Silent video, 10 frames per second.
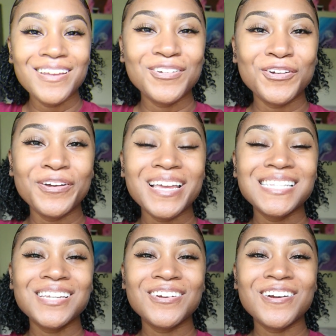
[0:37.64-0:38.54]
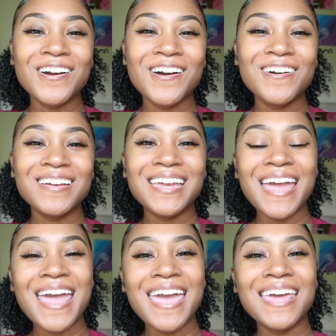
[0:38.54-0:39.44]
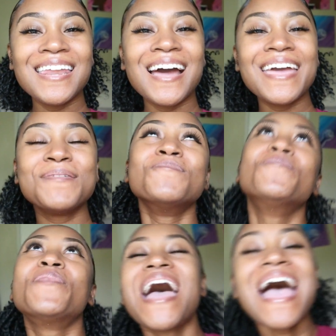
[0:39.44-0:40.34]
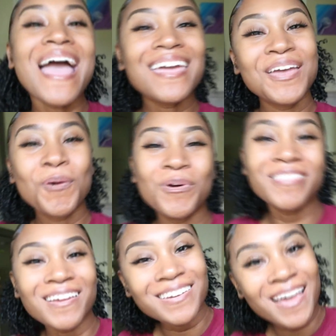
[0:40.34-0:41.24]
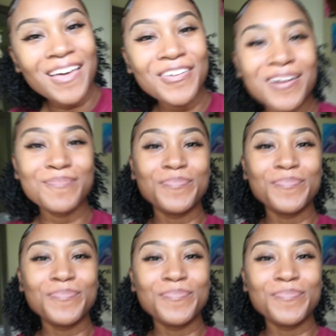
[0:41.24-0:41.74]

D Crew? It's your girl K, and I am back with another